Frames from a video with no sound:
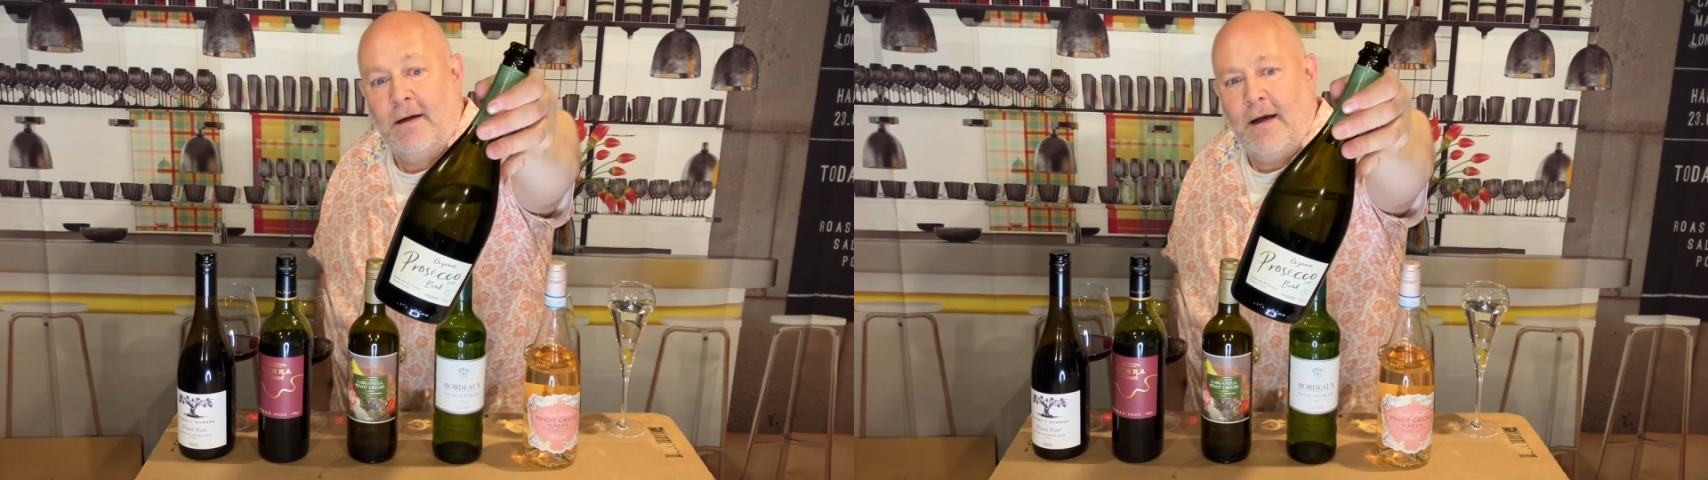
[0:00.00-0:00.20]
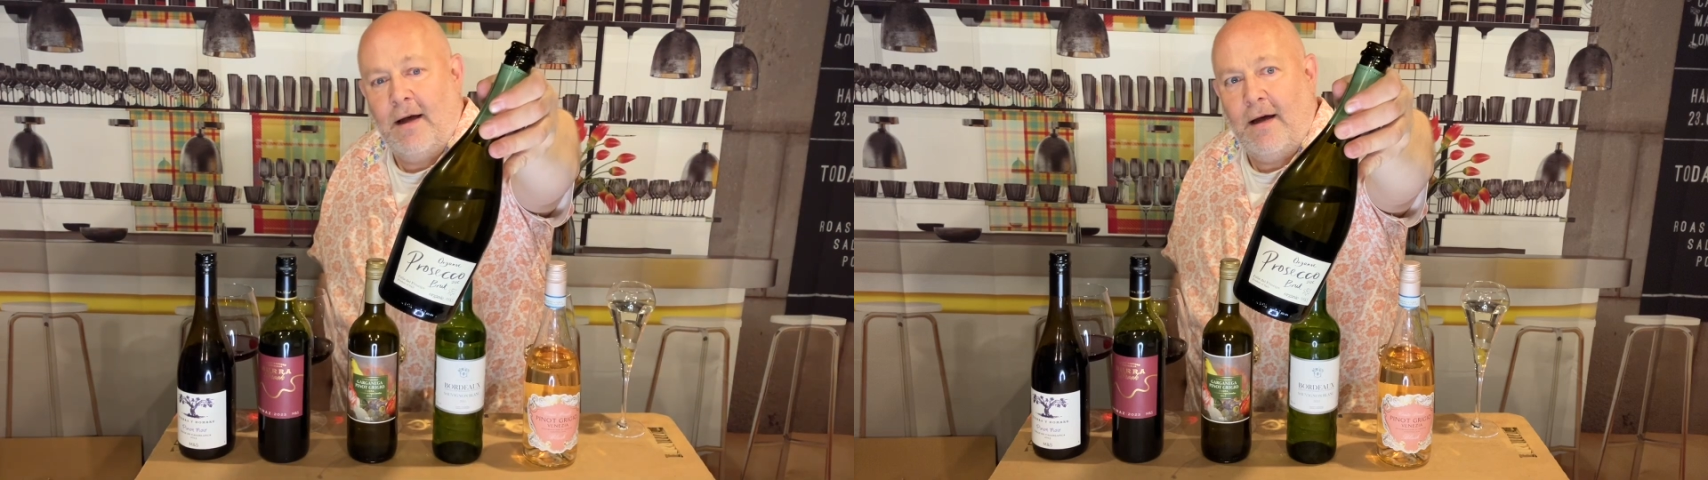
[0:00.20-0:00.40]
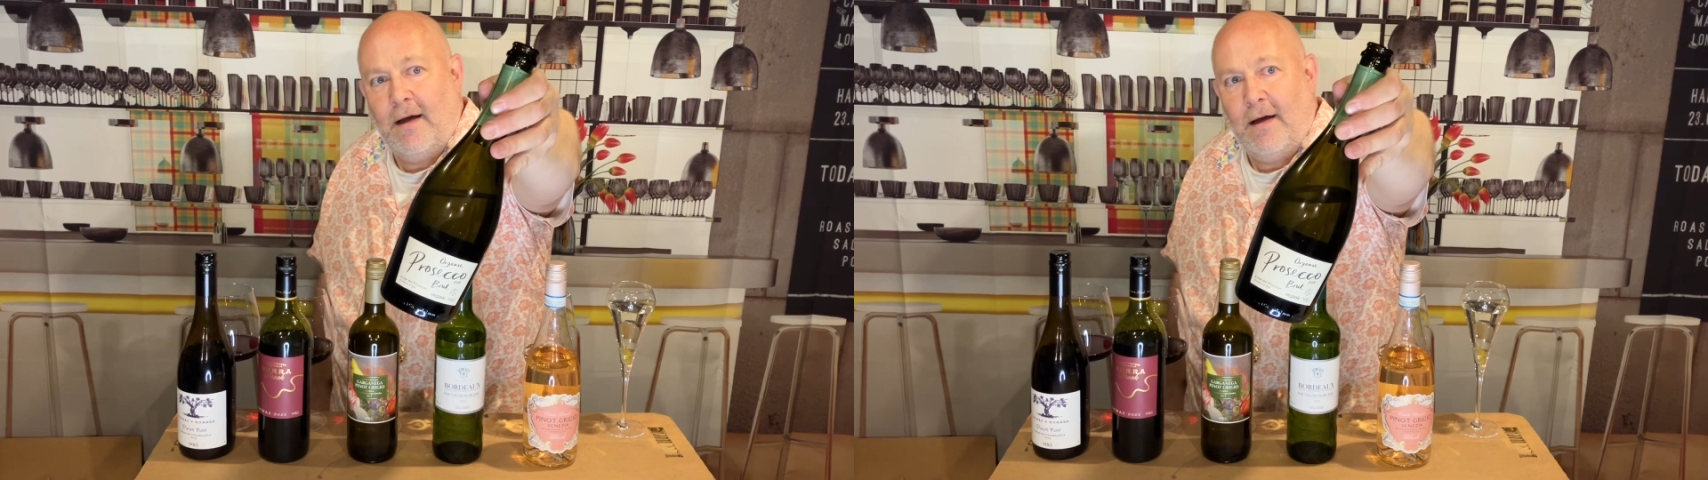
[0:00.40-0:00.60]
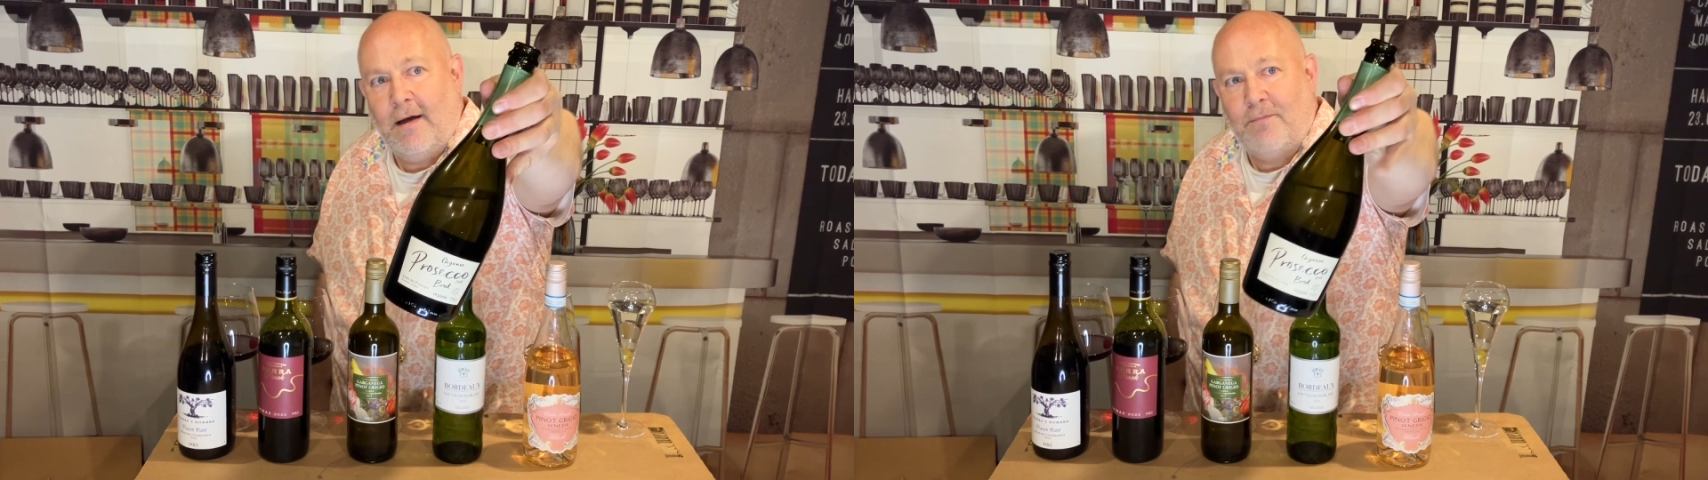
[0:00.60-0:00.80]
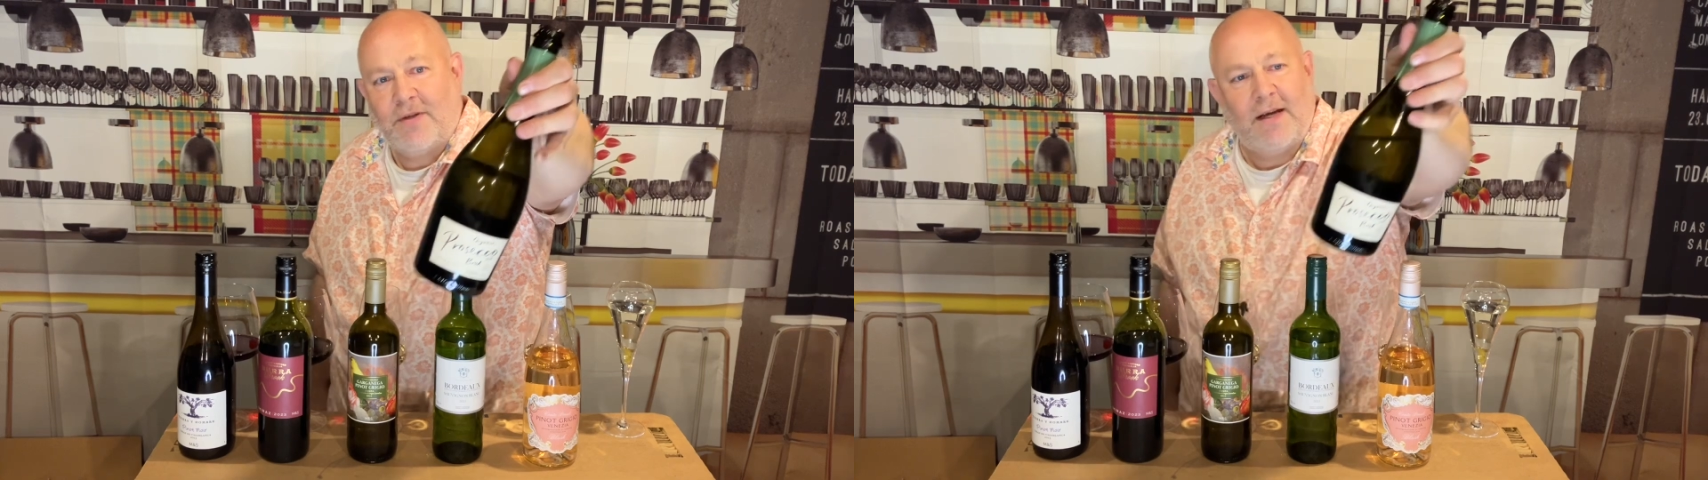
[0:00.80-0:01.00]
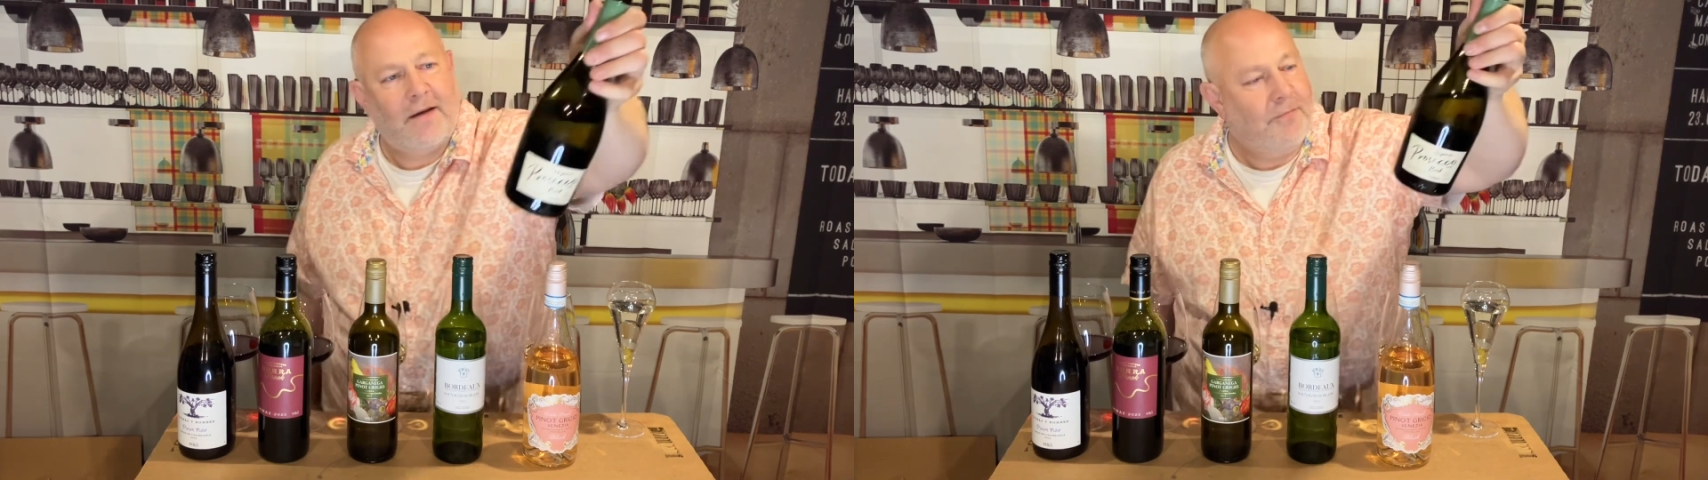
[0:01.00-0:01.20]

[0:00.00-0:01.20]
Prosecco.